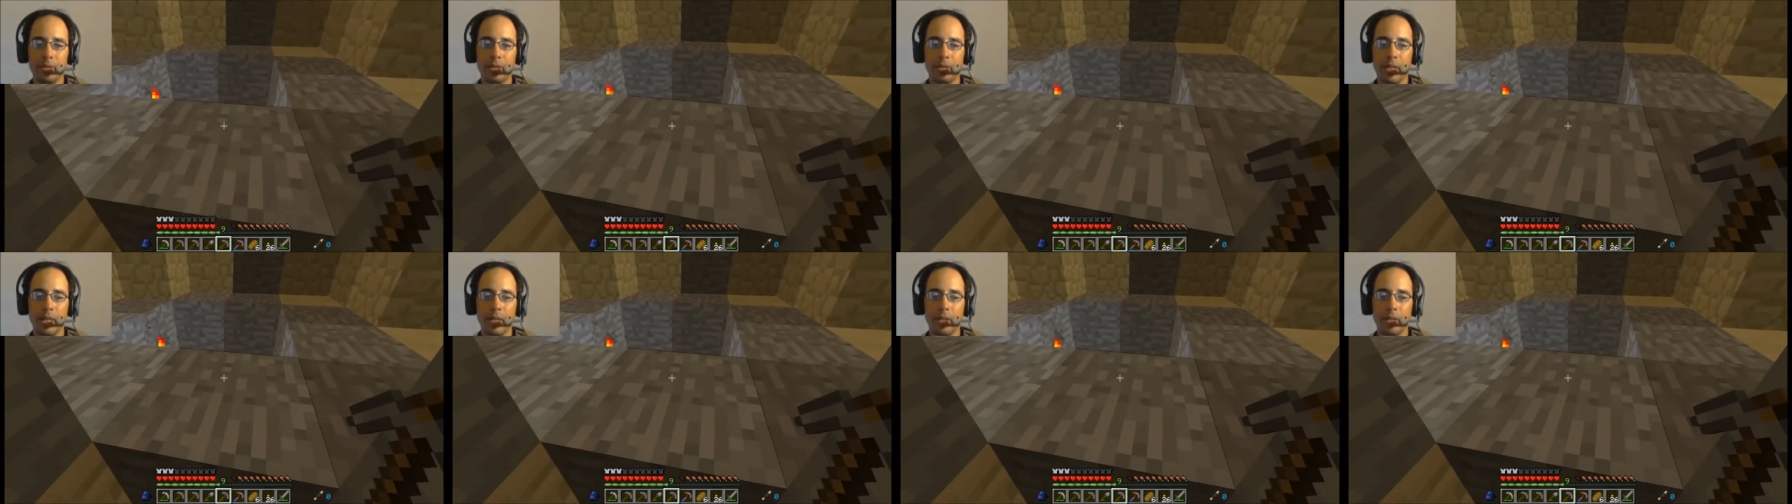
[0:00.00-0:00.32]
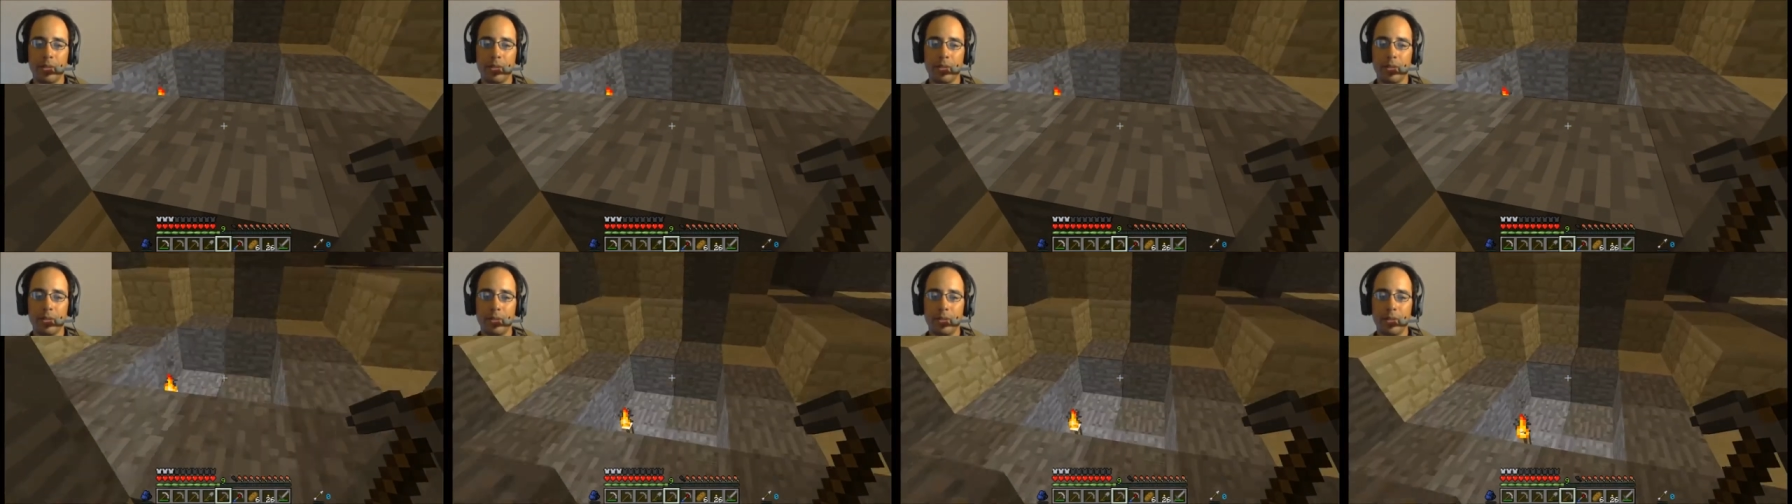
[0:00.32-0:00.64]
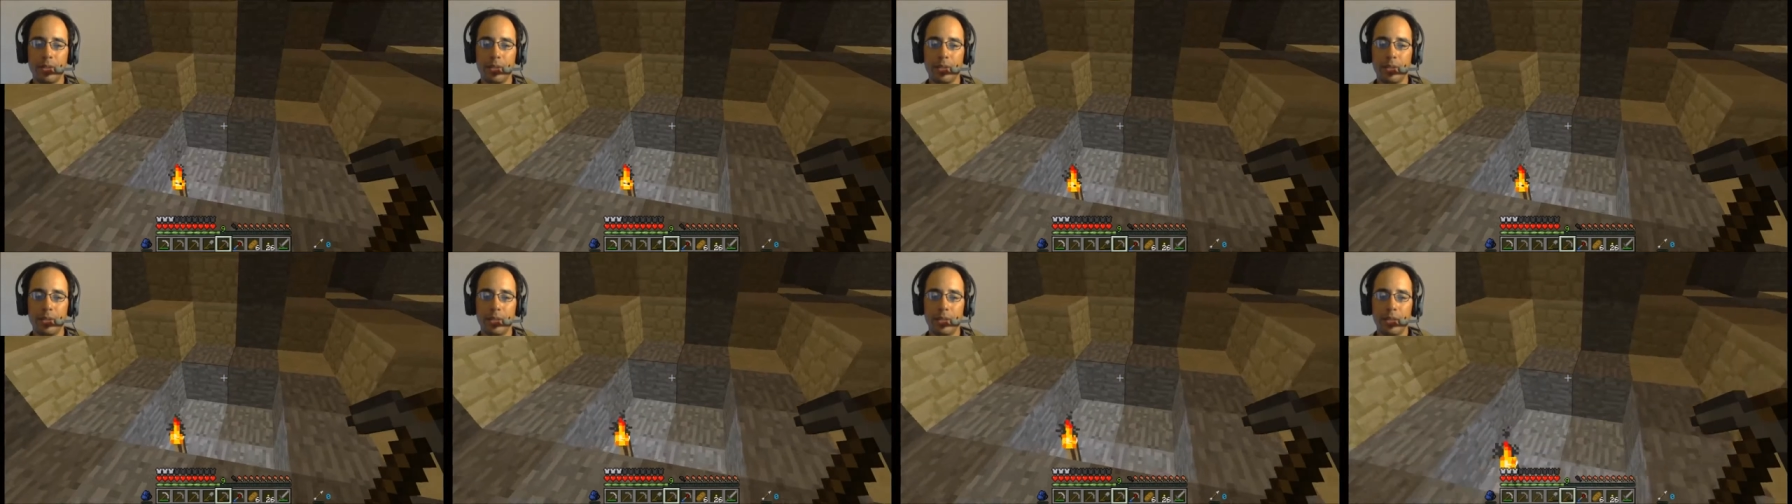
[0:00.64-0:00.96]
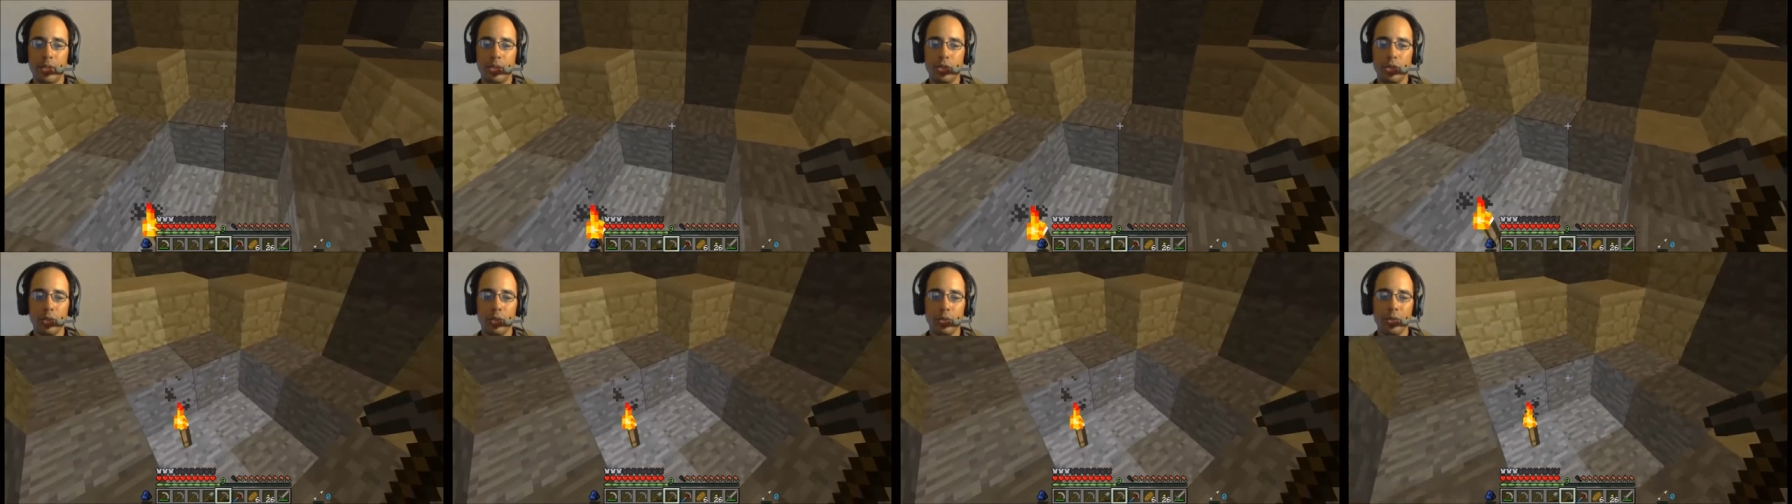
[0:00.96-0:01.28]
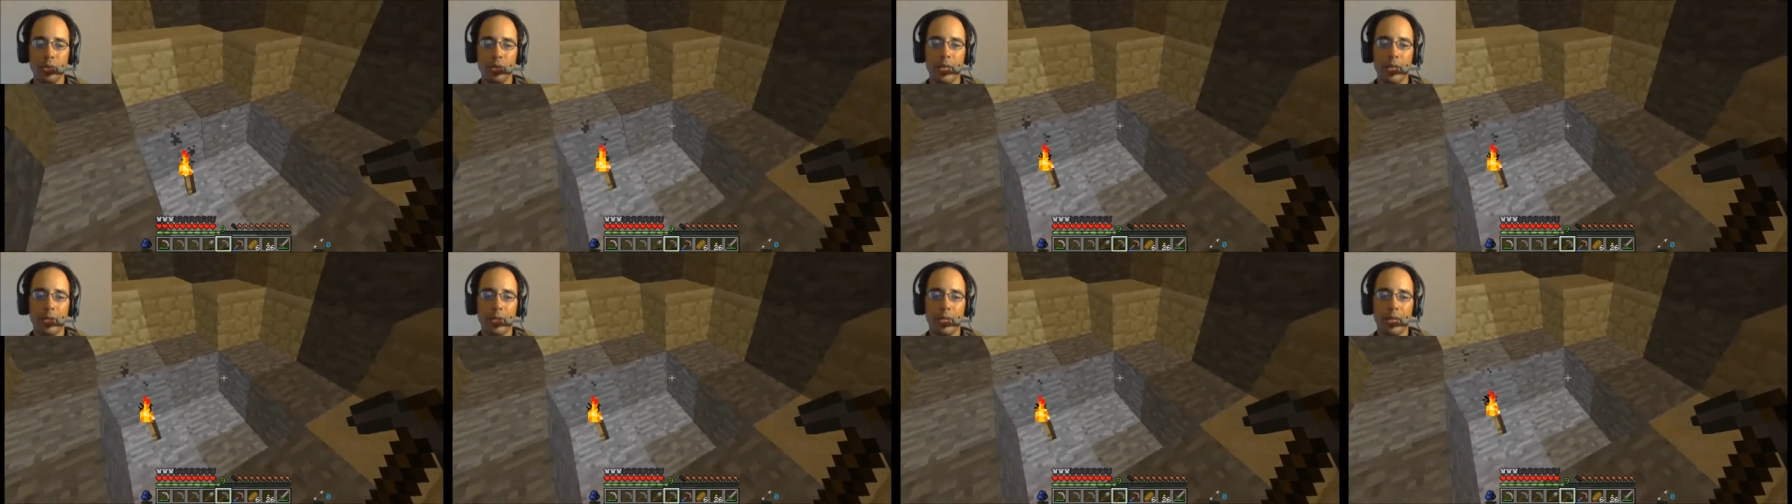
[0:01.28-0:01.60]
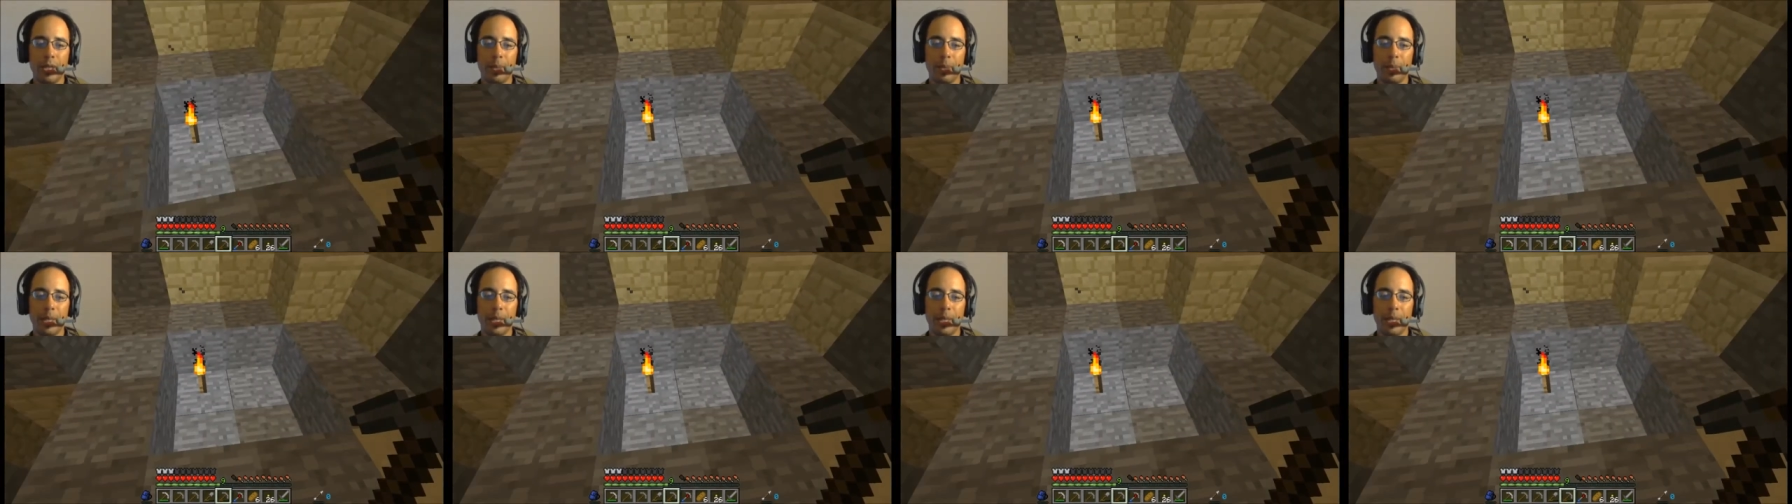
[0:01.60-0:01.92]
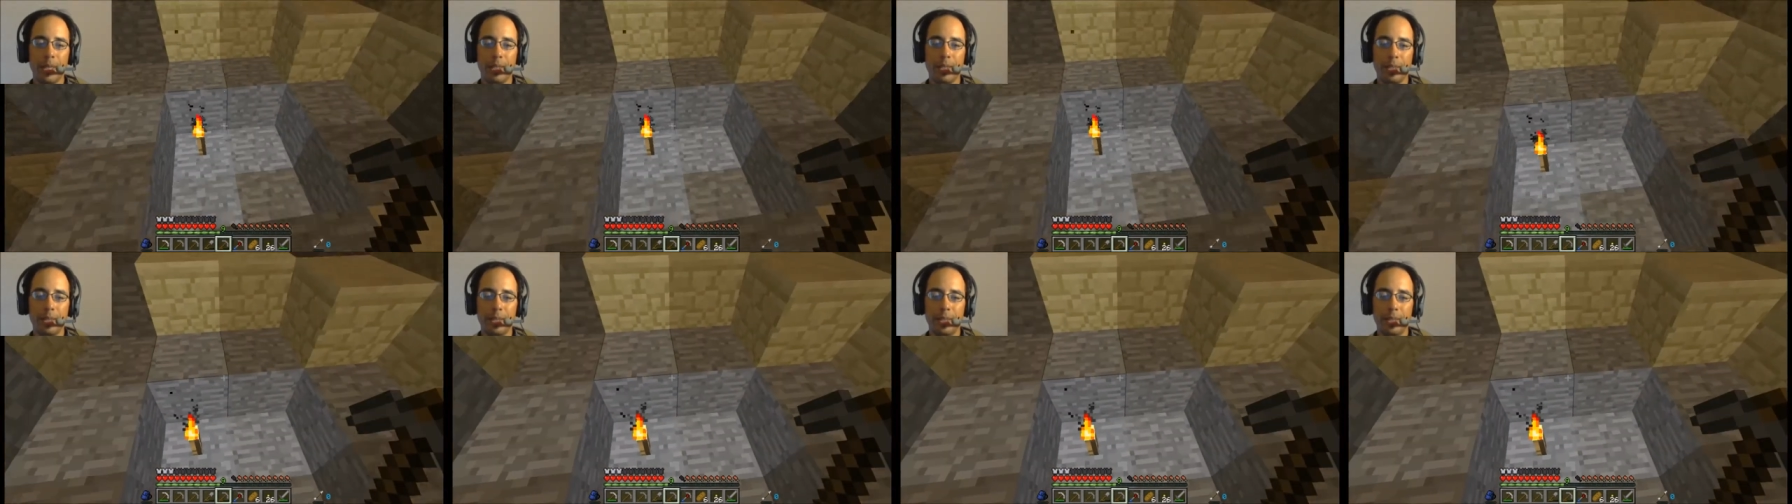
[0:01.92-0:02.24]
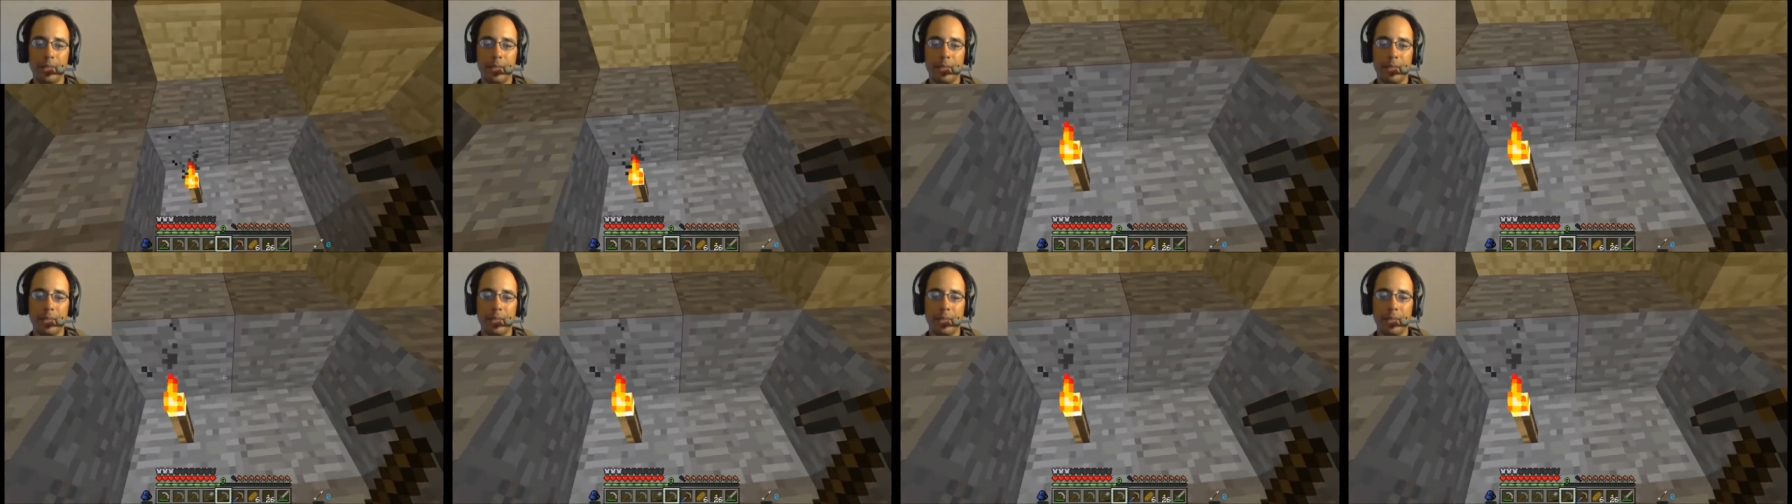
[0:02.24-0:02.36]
Don't you dare. Don't you dare kill me.